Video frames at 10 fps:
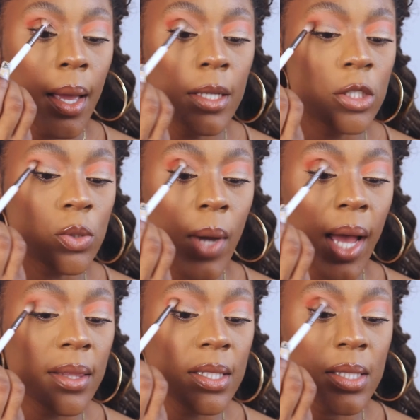and
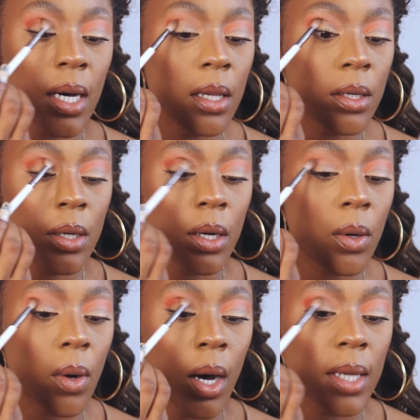drag this color
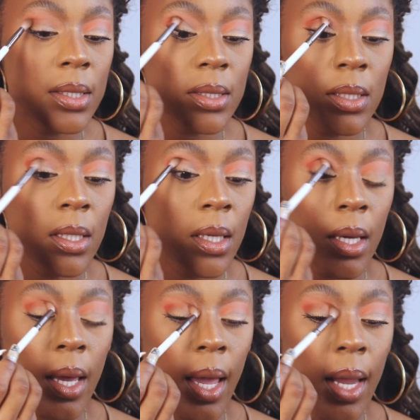across.
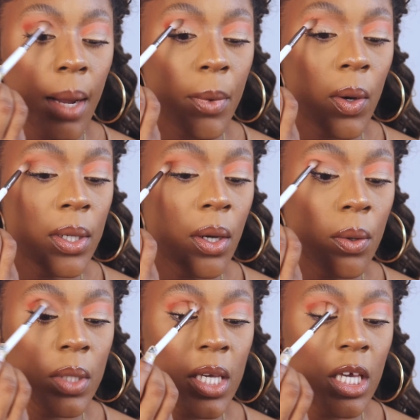And I'm going to
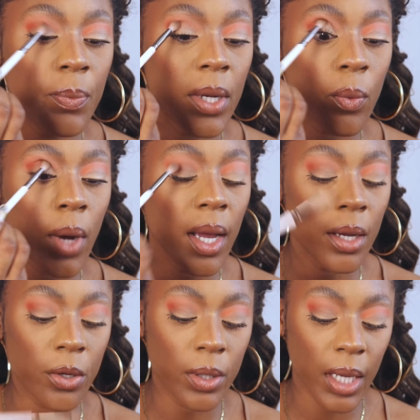only keep it right
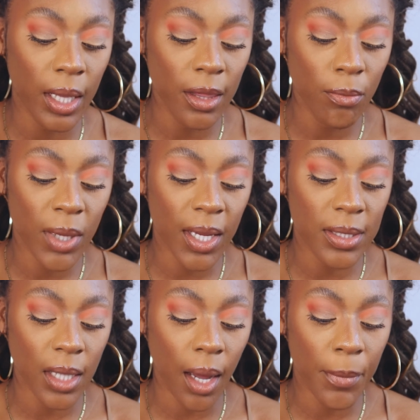underneath
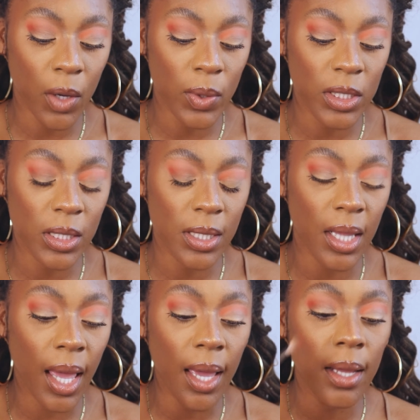because I'm going to
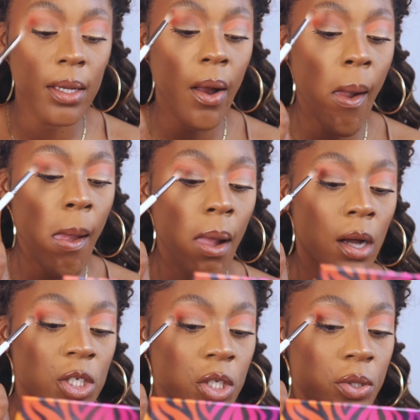then
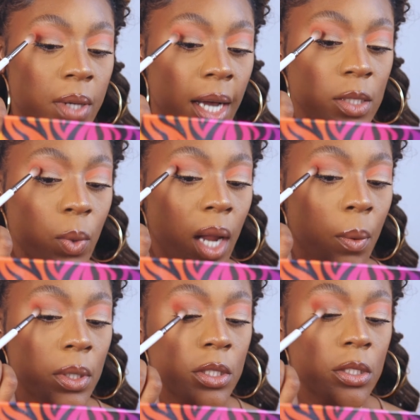show you guys what
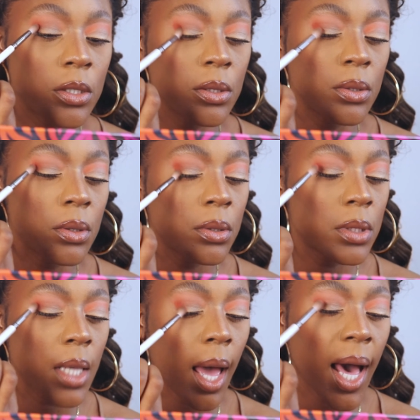I would do
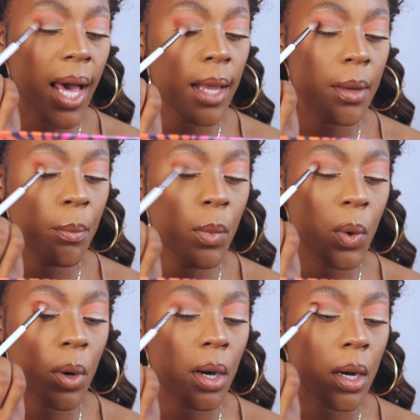to add
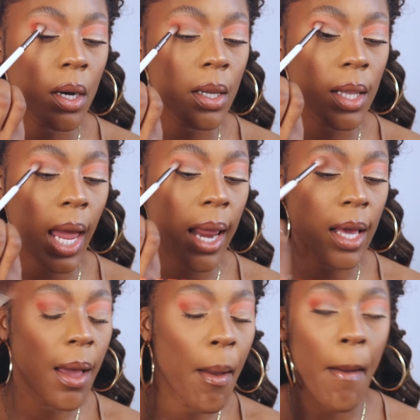more
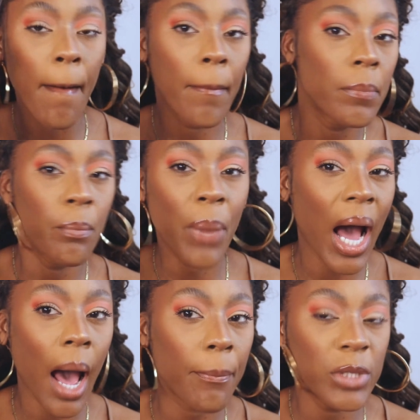like
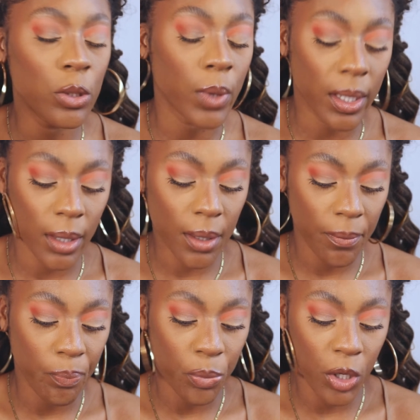pop to it.
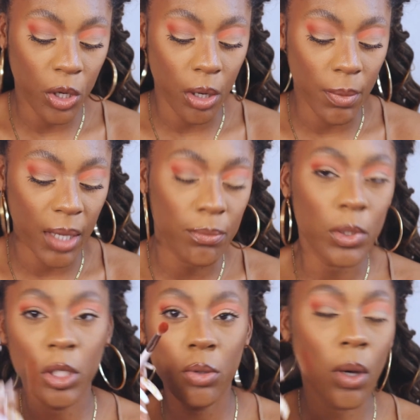You know what I mean?
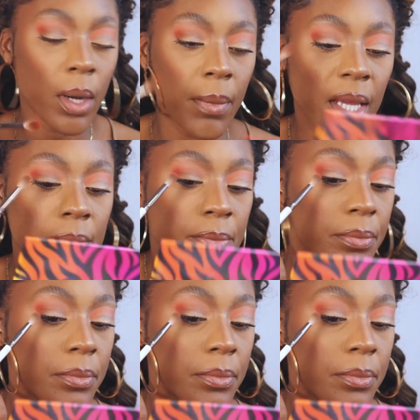You know what I mean.